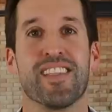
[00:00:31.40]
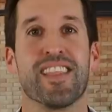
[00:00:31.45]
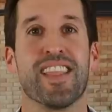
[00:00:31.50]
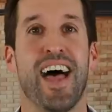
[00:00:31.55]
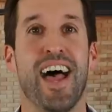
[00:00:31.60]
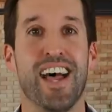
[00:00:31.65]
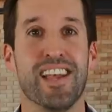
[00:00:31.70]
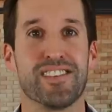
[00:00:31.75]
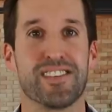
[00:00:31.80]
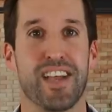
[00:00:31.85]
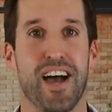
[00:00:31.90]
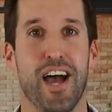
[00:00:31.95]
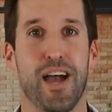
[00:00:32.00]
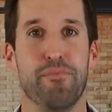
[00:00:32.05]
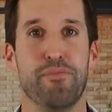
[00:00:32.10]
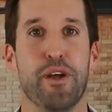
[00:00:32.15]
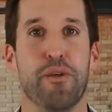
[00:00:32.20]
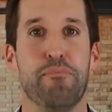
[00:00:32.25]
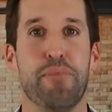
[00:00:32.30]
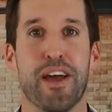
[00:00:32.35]
Last
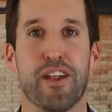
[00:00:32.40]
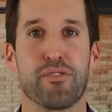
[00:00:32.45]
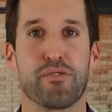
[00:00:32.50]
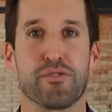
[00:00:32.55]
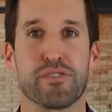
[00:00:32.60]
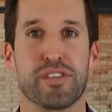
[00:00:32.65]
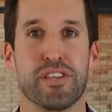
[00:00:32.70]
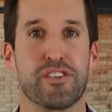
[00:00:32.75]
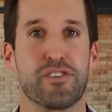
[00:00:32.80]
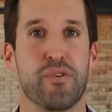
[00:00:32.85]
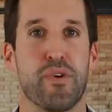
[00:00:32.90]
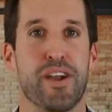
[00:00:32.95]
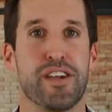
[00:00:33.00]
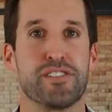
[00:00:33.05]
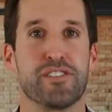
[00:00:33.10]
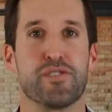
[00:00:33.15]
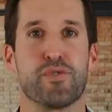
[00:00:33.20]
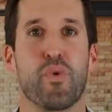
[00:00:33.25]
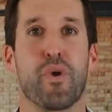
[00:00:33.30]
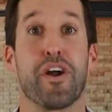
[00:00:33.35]
time, their medical
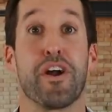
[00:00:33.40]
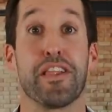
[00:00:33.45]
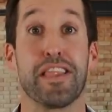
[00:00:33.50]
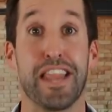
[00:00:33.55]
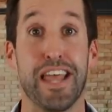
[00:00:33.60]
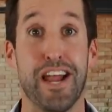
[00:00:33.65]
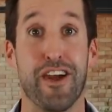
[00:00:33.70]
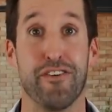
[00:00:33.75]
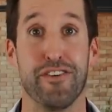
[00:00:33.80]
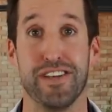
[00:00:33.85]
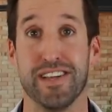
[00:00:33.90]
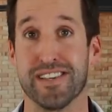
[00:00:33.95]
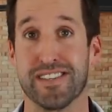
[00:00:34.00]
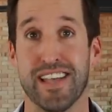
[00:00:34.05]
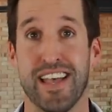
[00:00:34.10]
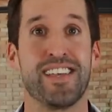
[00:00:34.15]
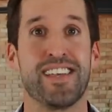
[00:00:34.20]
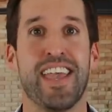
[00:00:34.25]
situations were hilarious.